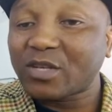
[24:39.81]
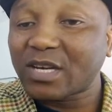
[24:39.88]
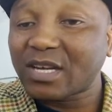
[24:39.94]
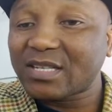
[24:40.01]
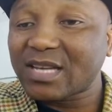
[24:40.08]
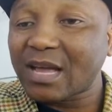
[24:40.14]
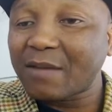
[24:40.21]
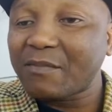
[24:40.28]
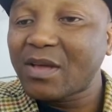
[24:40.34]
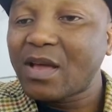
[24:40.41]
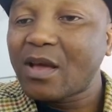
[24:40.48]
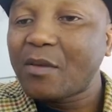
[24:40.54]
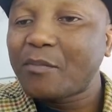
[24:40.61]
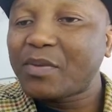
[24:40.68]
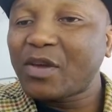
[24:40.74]
for taking time.
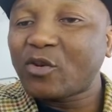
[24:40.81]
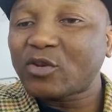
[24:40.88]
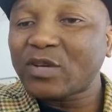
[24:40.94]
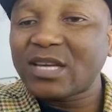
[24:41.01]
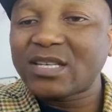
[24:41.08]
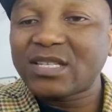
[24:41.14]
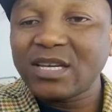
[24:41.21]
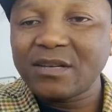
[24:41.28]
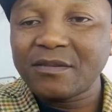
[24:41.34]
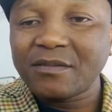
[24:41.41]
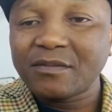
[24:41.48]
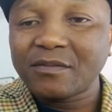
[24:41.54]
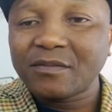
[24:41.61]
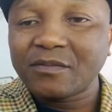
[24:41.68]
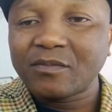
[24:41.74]
P equal to 18,